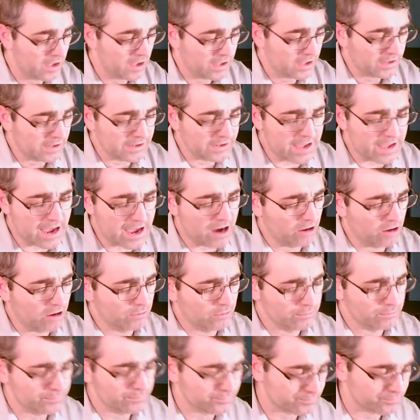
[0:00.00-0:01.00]
Now,
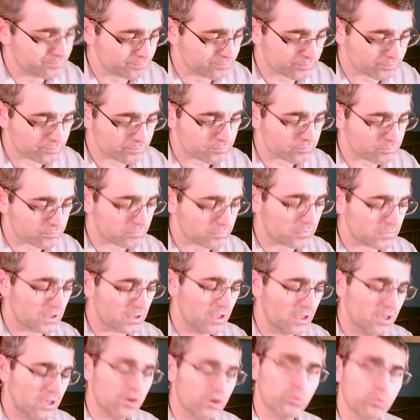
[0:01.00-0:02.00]

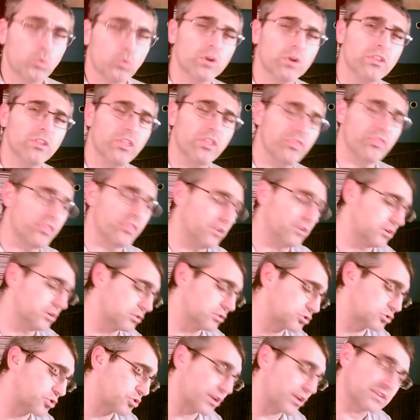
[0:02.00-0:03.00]
one of the little
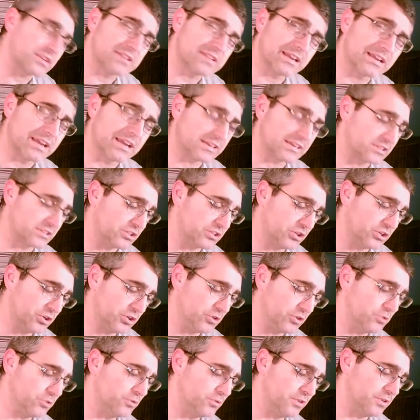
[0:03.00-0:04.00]
tricks I like to do
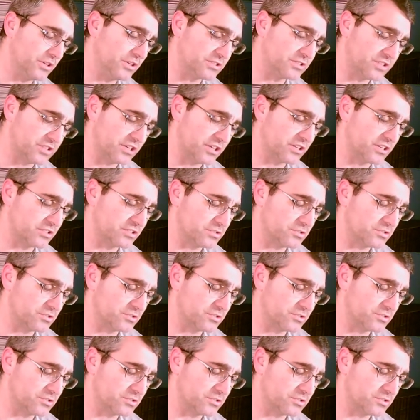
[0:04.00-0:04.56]
is this.